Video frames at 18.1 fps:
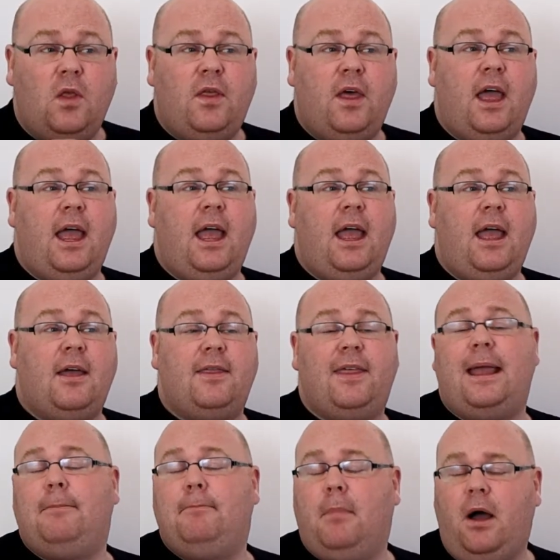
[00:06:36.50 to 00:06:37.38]
that
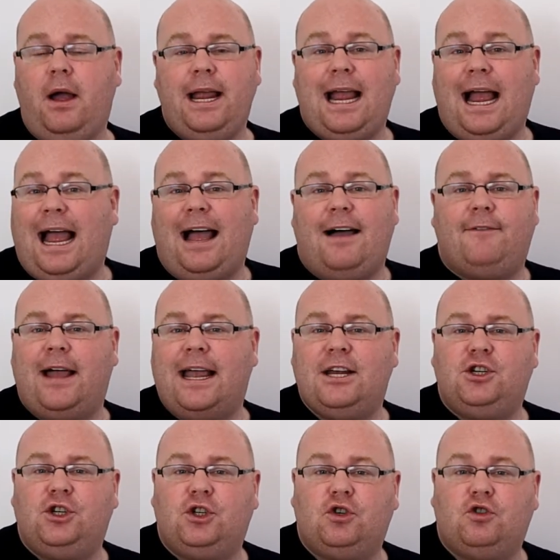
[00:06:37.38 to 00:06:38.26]
they might have
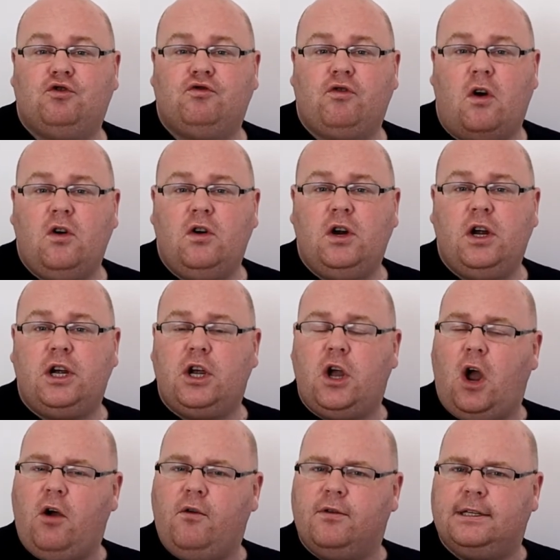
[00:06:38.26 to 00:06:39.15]
a stronger
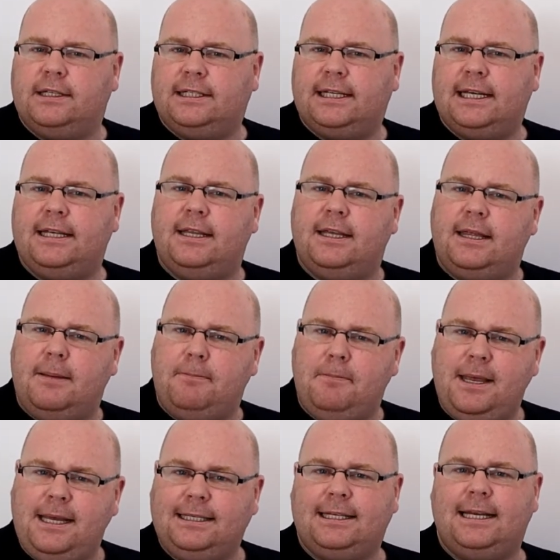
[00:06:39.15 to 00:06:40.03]
currency than the
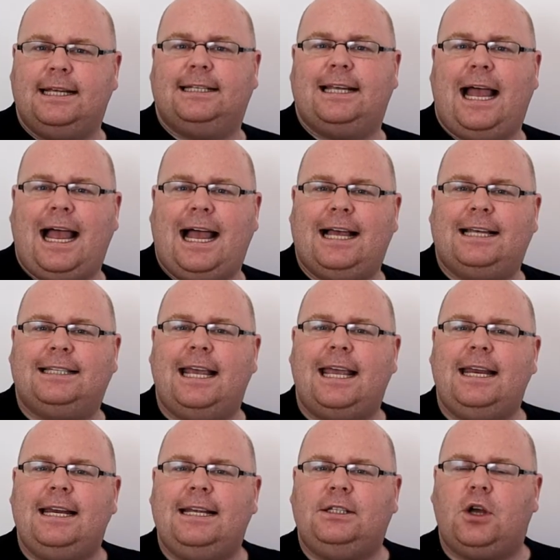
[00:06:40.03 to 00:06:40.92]
business has
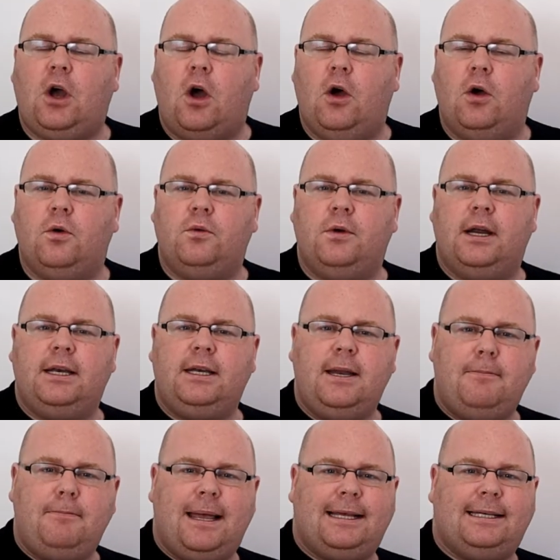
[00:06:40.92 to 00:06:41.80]
in its own
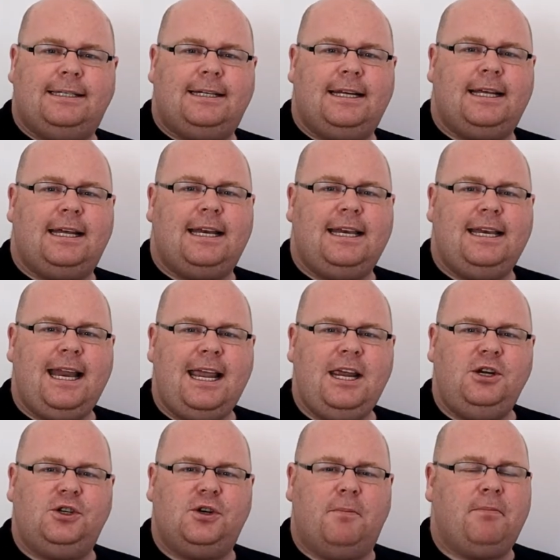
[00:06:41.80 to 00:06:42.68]
domestic
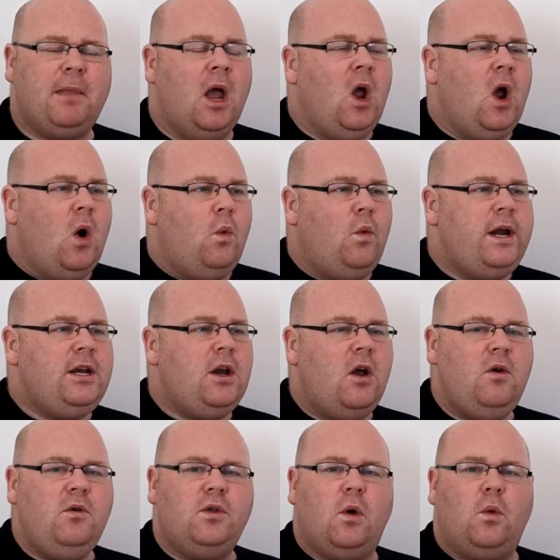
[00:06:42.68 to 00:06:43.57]
nation. We
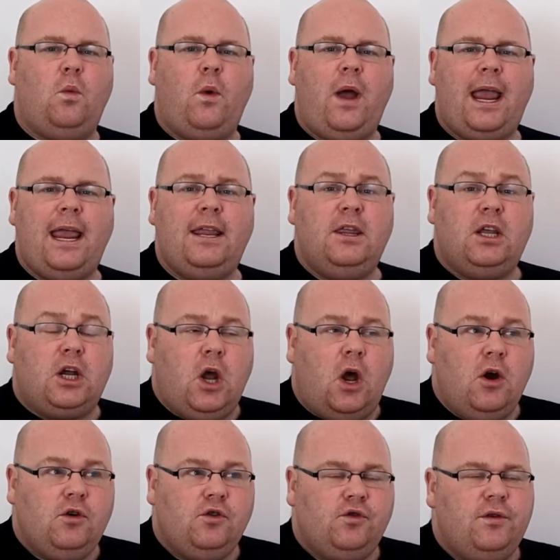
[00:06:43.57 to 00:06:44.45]
know that when the
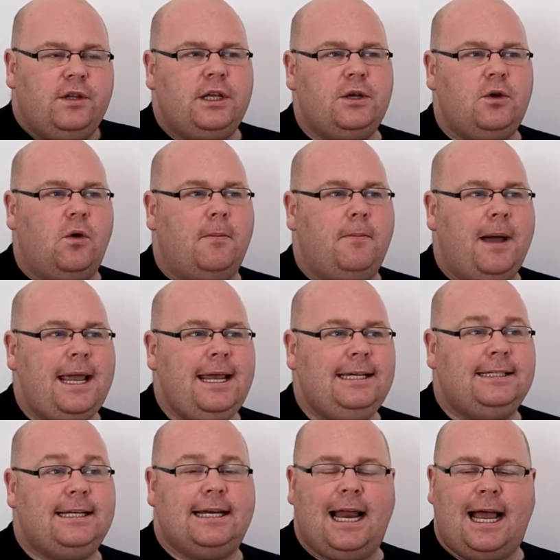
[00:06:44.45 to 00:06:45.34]
country that you're
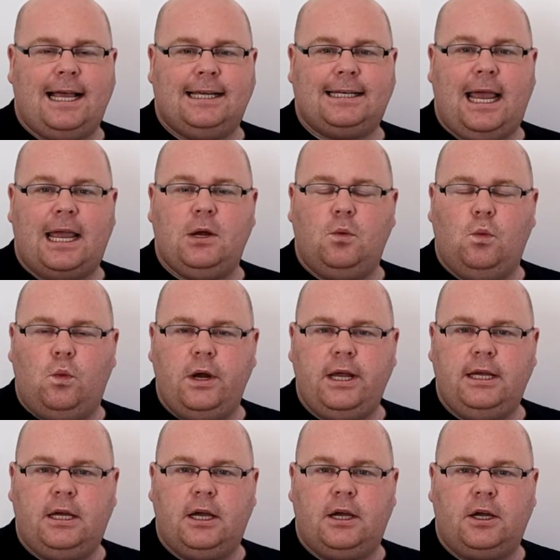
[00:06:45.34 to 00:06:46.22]
based in has a
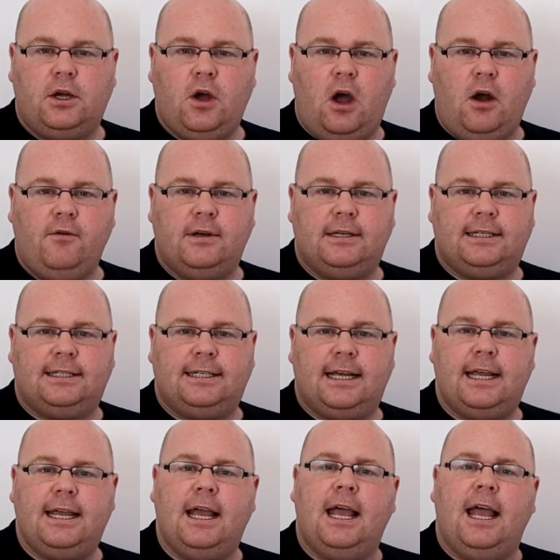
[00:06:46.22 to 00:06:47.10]
weaker
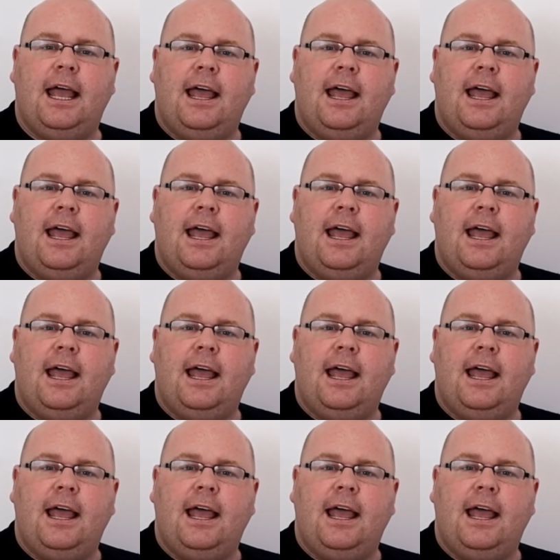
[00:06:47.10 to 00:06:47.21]
currency,